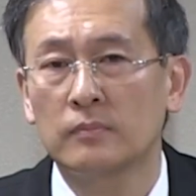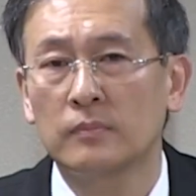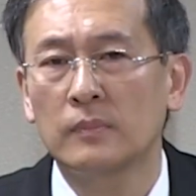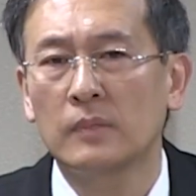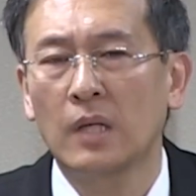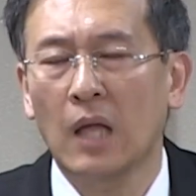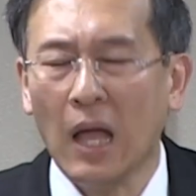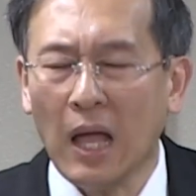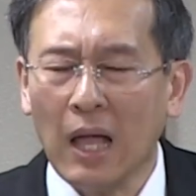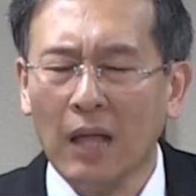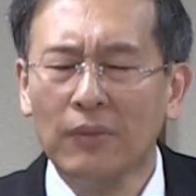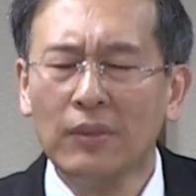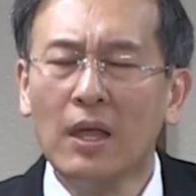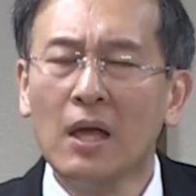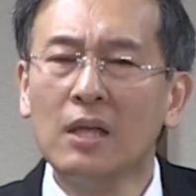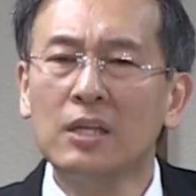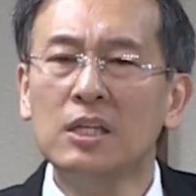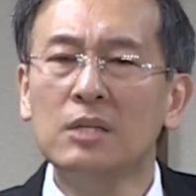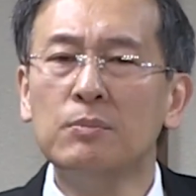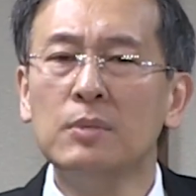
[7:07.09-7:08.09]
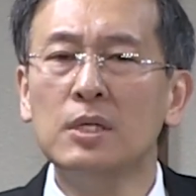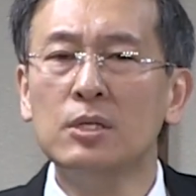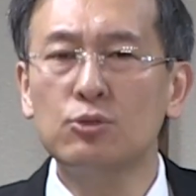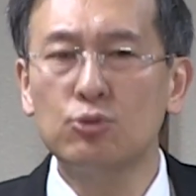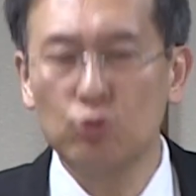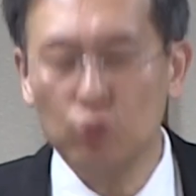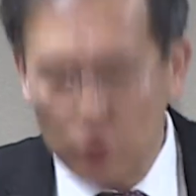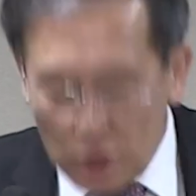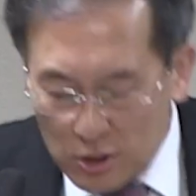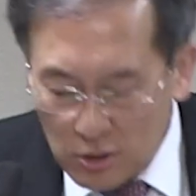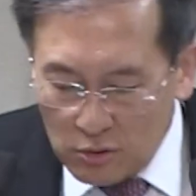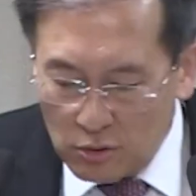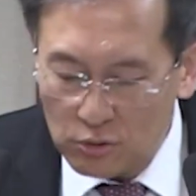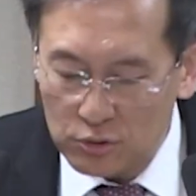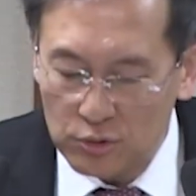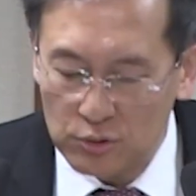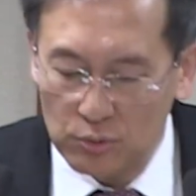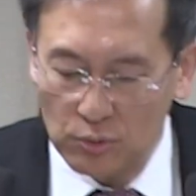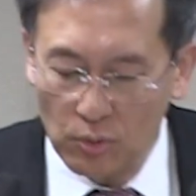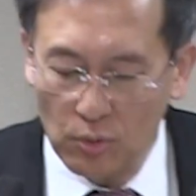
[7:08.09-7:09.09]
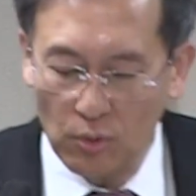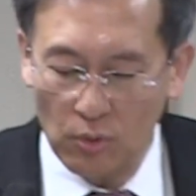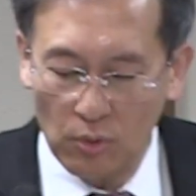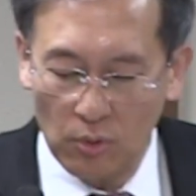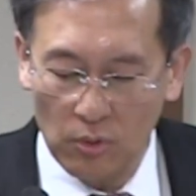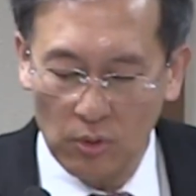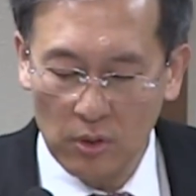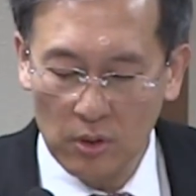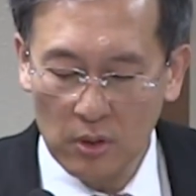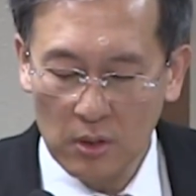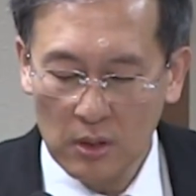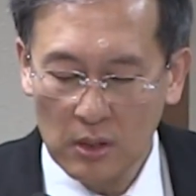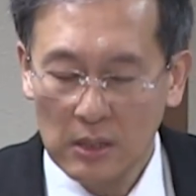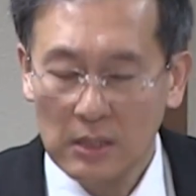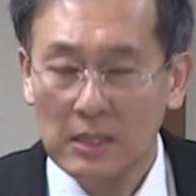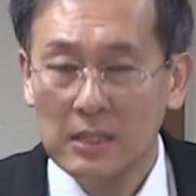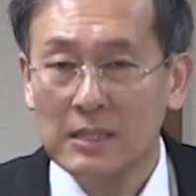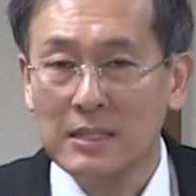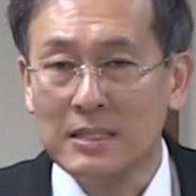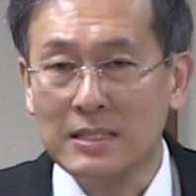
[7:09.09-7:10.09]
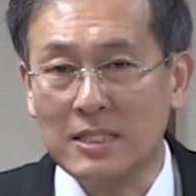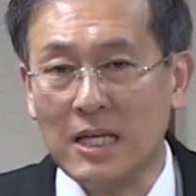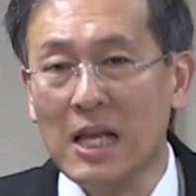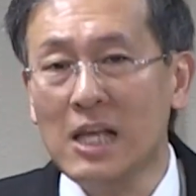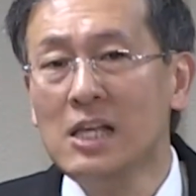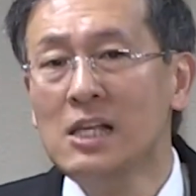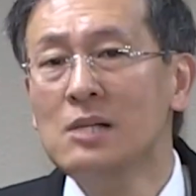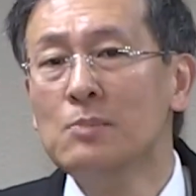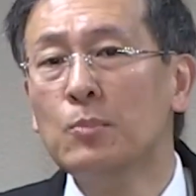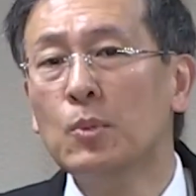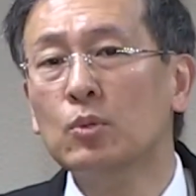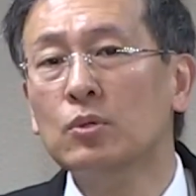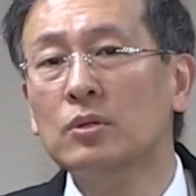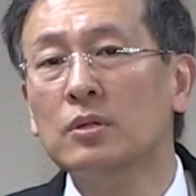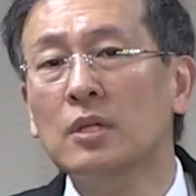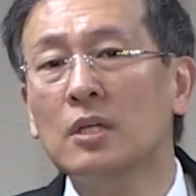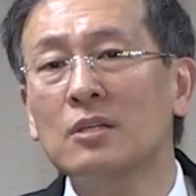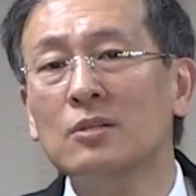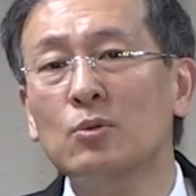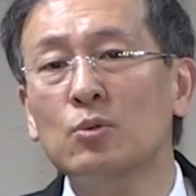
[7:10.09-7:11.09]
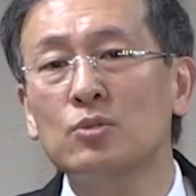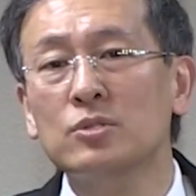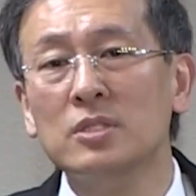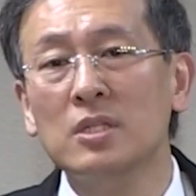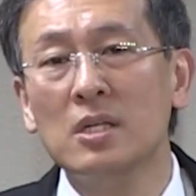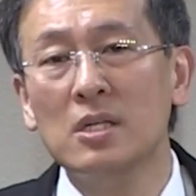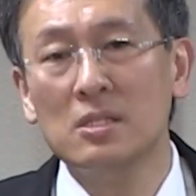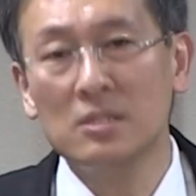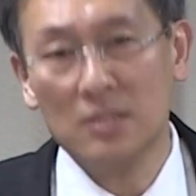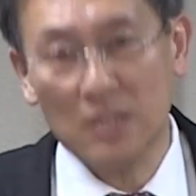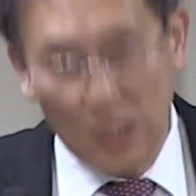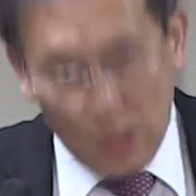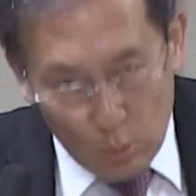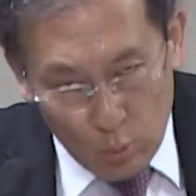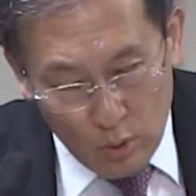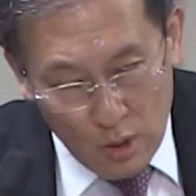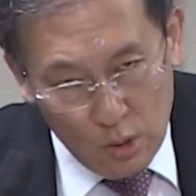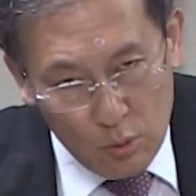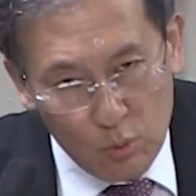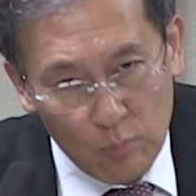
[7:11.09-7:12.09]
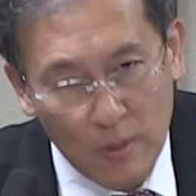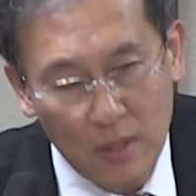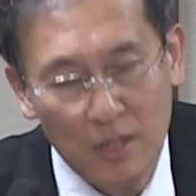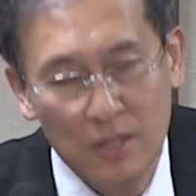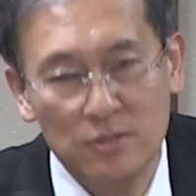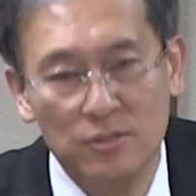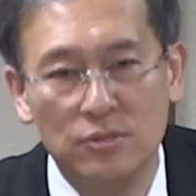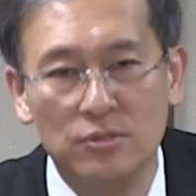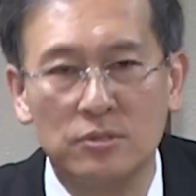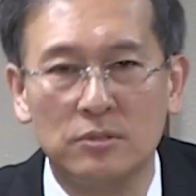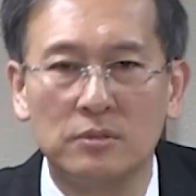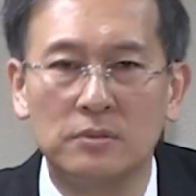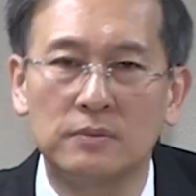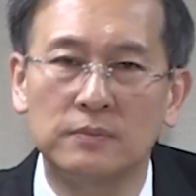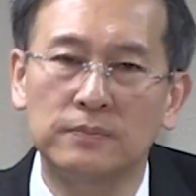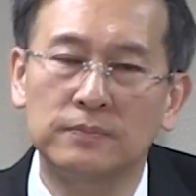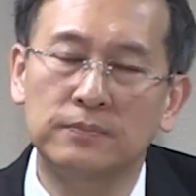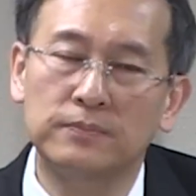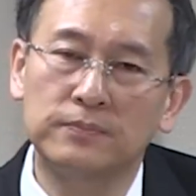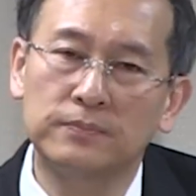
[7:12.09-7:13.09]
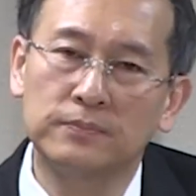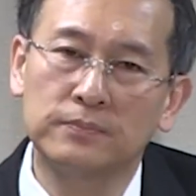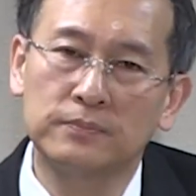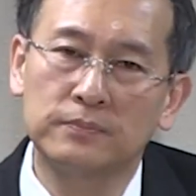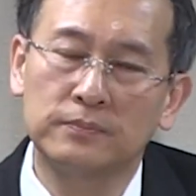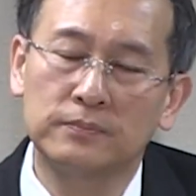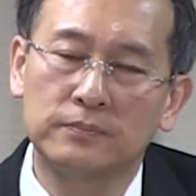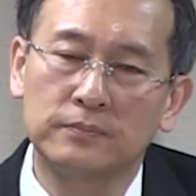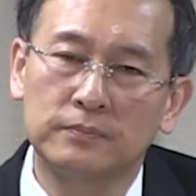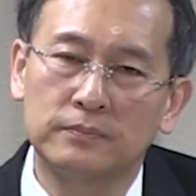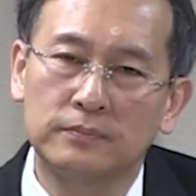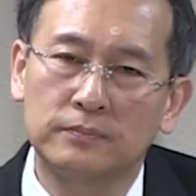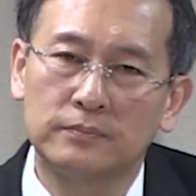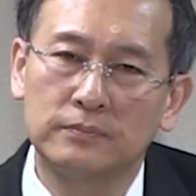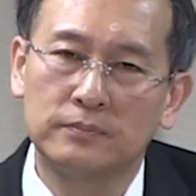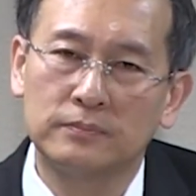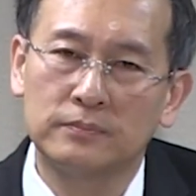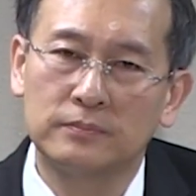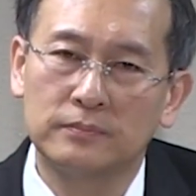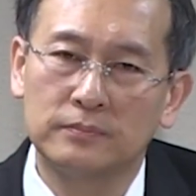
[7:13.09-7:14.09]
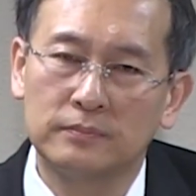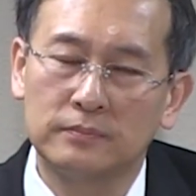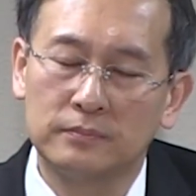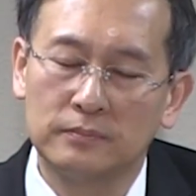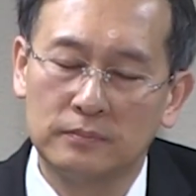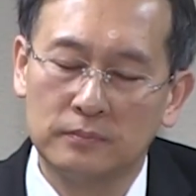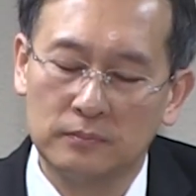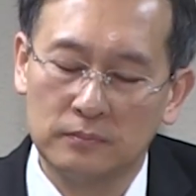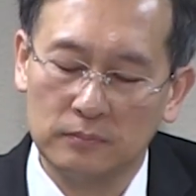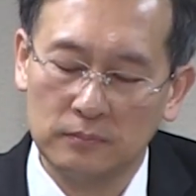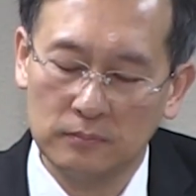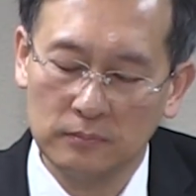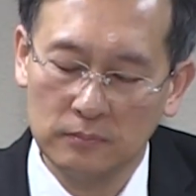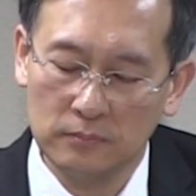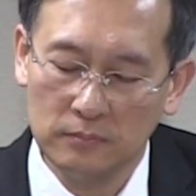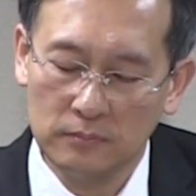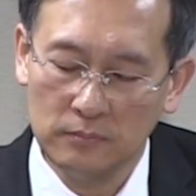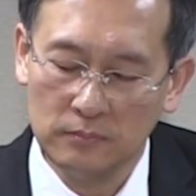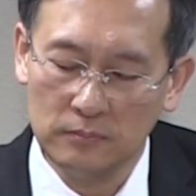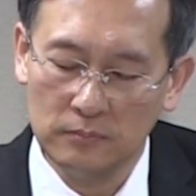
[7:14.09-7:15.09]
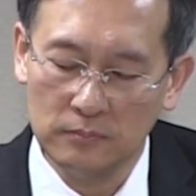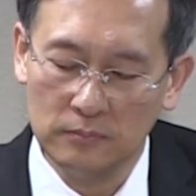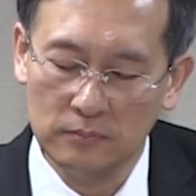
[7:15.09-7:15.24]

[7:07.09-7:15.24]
They committed idolatry with the things that God gave them. This was a great sin.